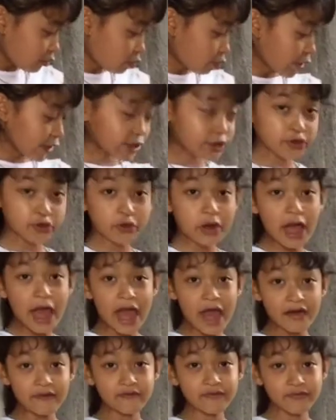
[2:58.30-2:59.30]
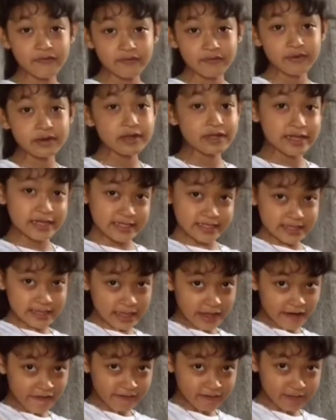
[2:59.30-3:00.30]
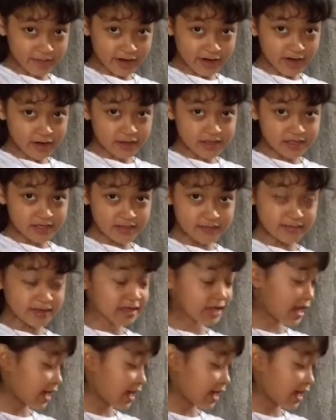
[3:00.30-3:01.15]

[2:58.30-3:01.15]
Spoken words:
when you have these lovebirds, I mean,